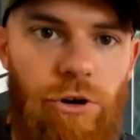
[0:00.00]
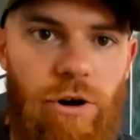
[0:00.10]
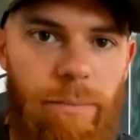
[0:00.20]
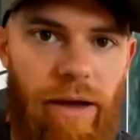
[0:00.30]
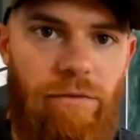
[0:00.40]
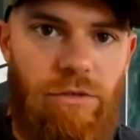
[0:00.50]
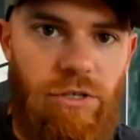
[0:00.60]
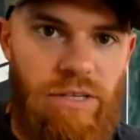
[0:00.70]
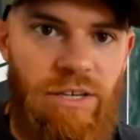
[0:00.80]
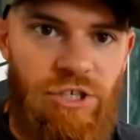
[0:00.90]
you're about to
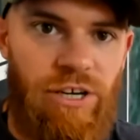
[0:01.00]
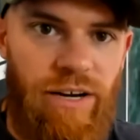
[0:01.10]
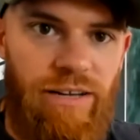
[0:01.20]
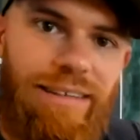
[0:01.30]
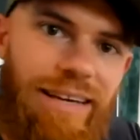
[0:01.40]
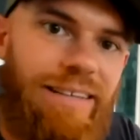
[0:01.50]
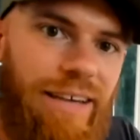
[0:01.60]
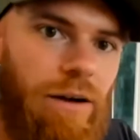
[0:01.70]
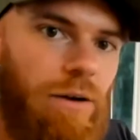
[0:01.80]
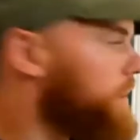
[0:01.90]
teach it in detail.